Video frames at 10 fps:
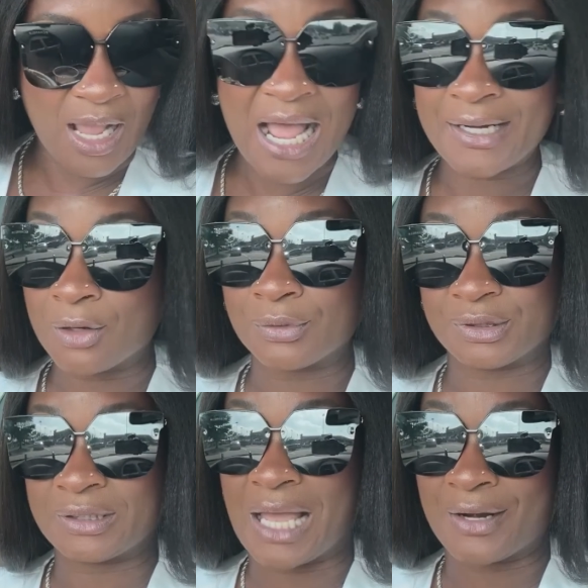I know
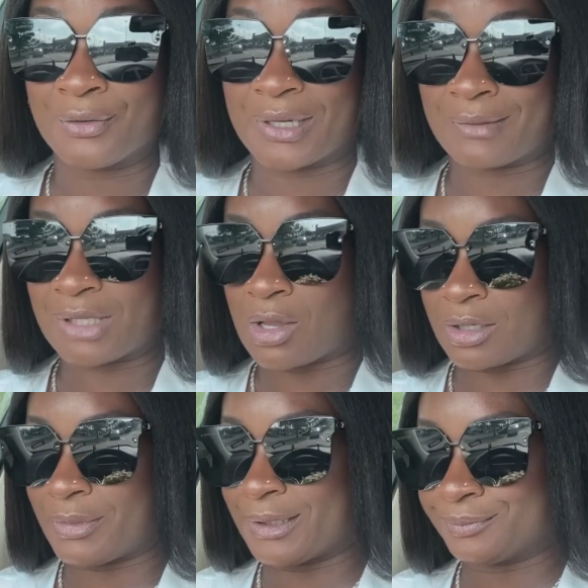what, y'all know what I'm
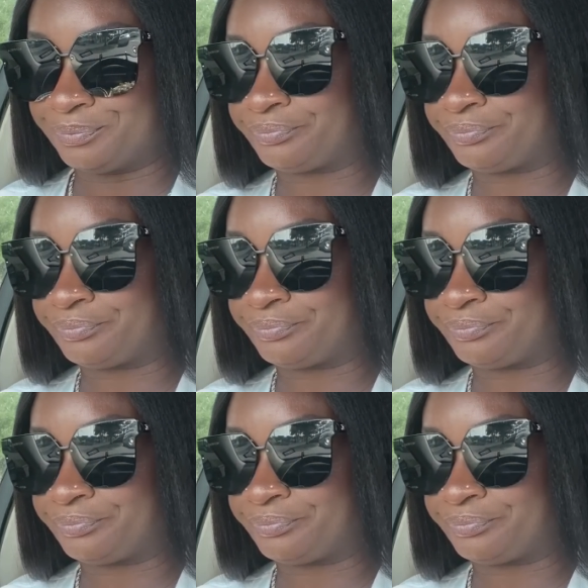talking about.